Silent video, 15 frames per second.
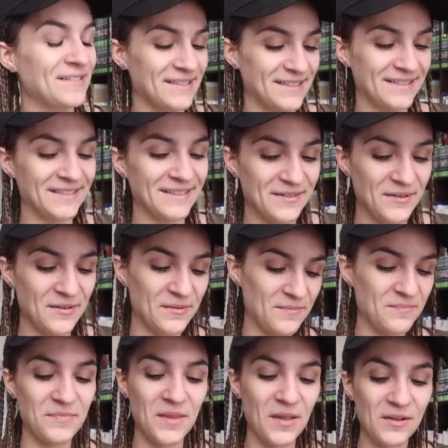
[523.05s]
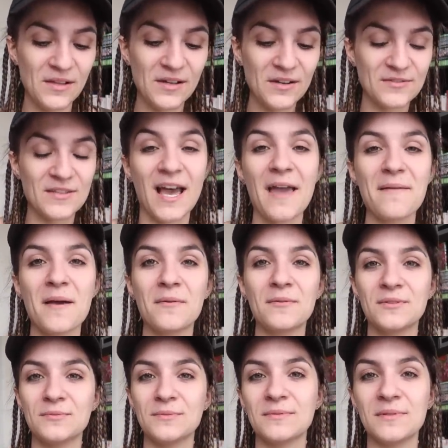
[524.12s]
I was, a lot of time
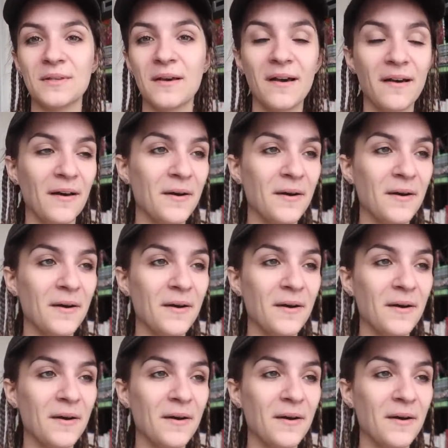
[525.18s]
I was with,